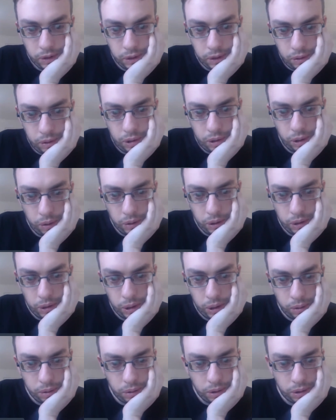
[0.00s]
Two
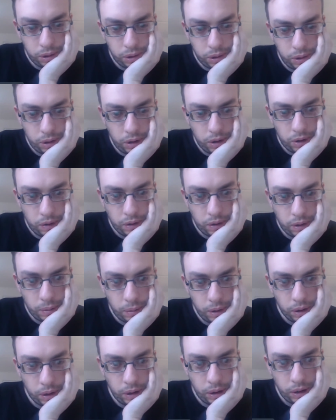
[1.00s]
results. None of
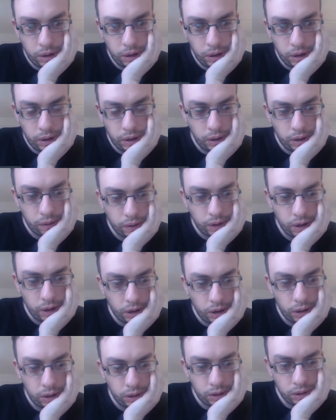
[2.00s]
them looking like what I've
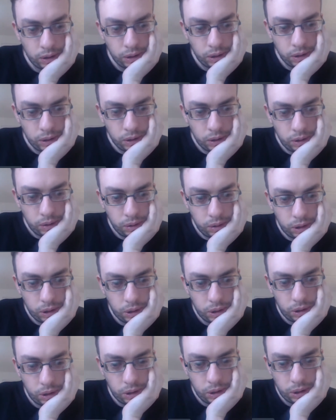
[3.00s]
got.
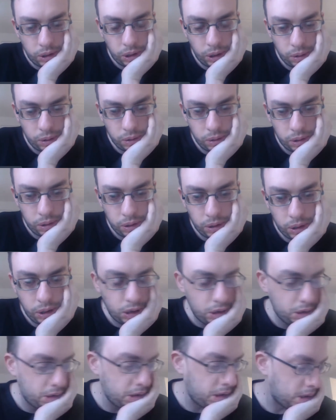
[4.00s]
What's in the solds?
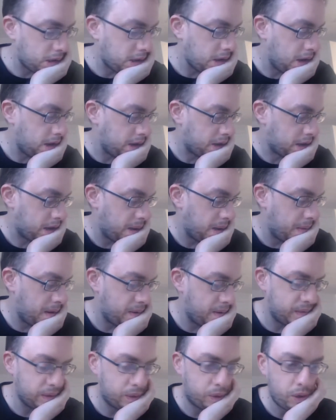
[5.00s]
Is it a cardigan? I mean,
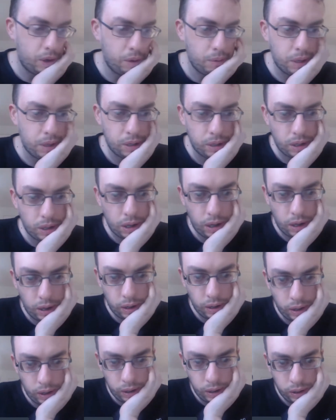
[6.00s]
I've assumed it's a
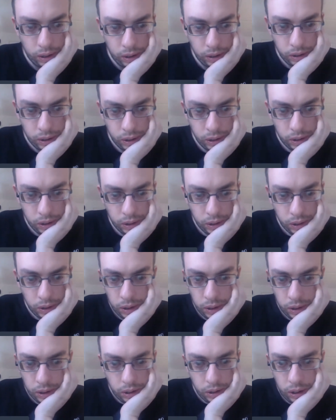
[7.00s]
cardigan.
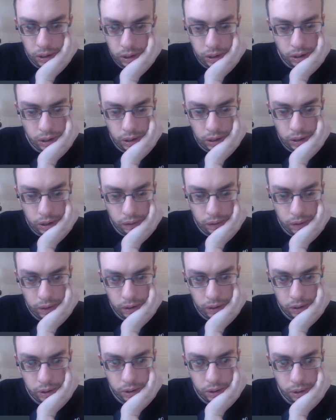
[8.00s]
Nothing
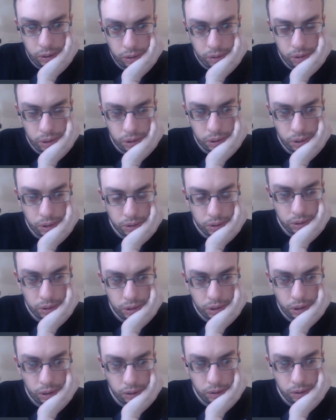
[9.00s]
in the
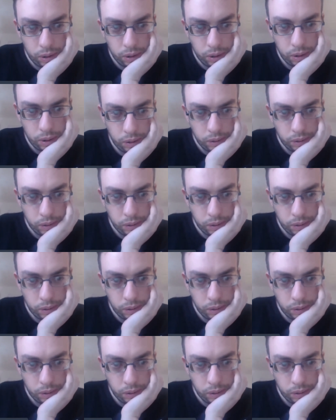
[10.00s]
solds.